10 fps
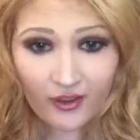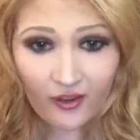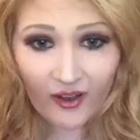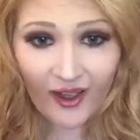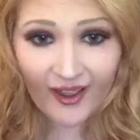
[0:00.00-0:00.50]

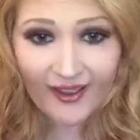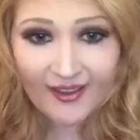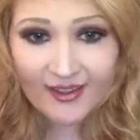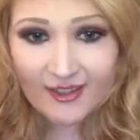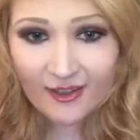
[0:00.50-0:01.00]
Okay,
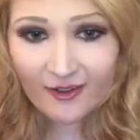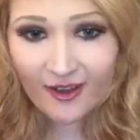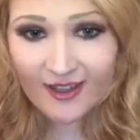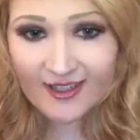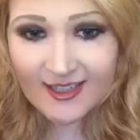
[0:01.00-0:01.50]
so you
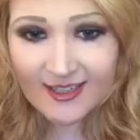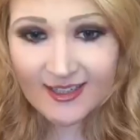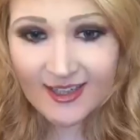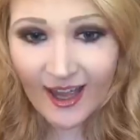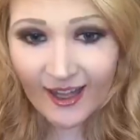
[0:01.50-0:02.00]
guys, this
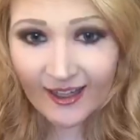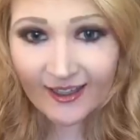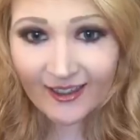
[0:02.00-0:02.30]
is like,